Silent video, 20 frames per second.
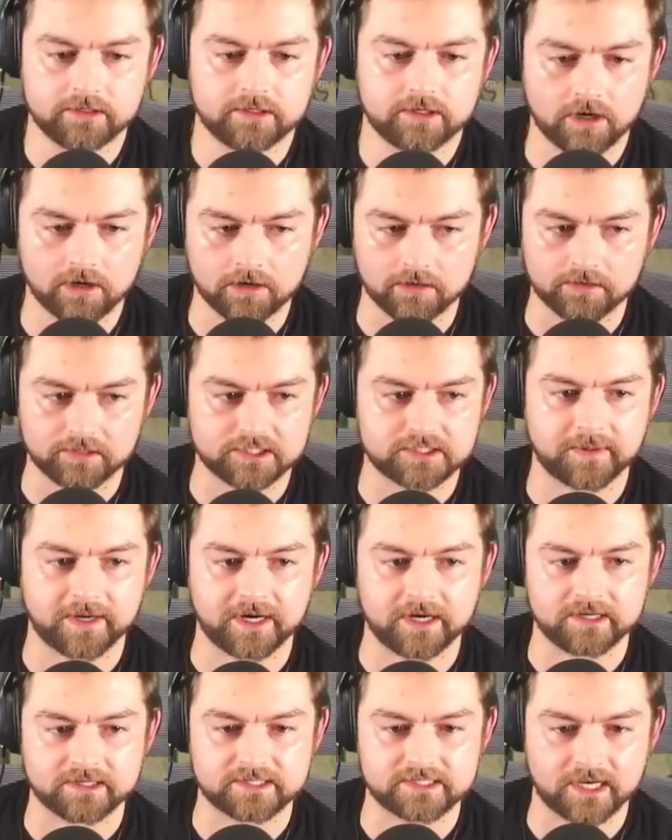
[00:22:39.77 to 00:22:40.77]
Carlos
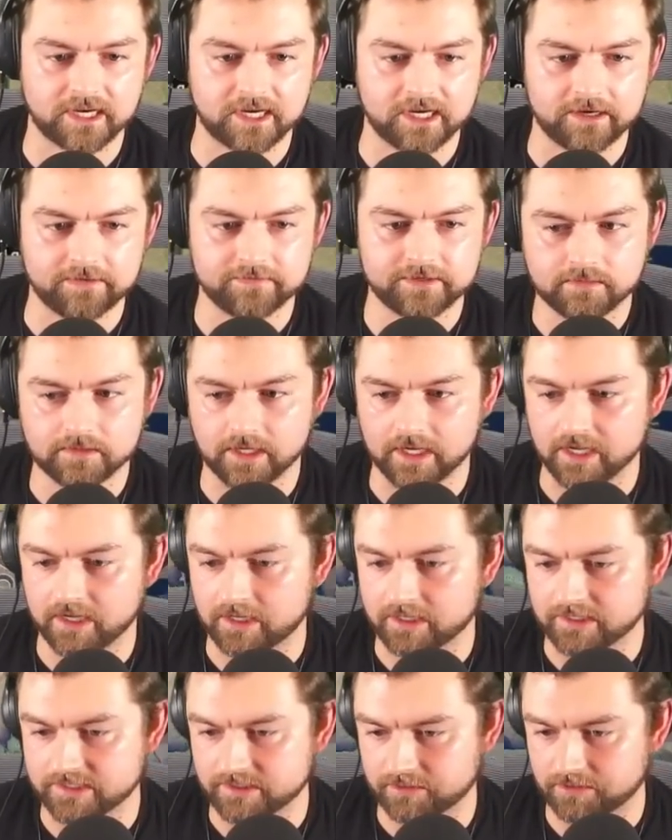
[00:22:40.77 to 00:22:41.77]
Spain is saved, and
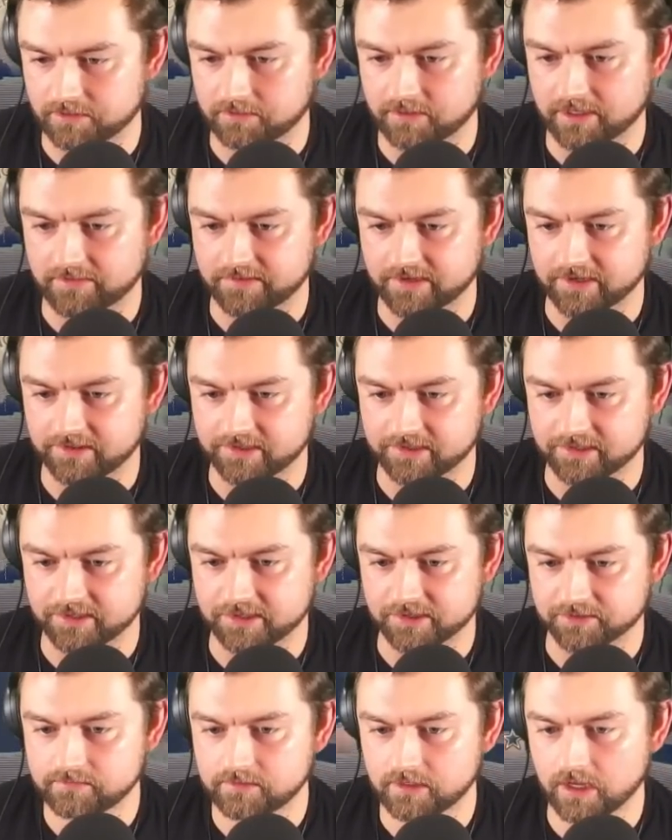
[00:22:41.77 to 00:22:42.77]
I still don't have anything to do.